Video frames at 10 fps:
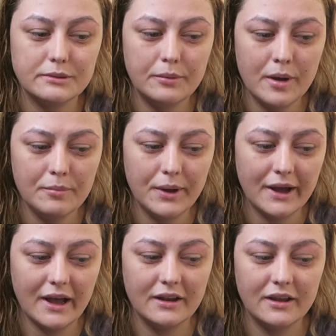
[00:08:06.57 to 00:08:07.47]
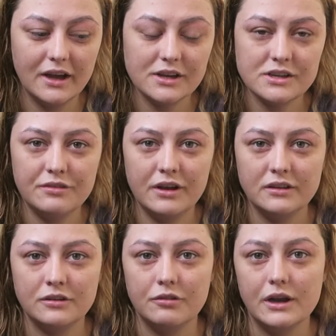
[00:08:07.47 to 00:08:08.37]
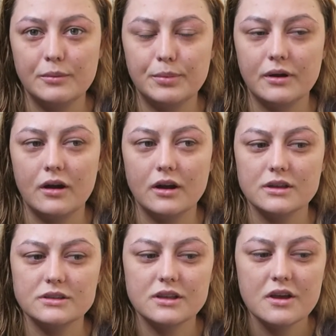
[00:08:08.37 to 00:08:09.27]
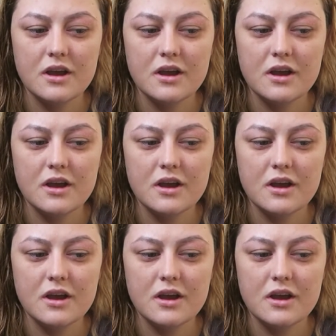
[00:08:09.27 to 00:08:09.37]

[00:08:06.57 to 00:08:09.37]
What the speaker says: So I went back and I actually felt great, because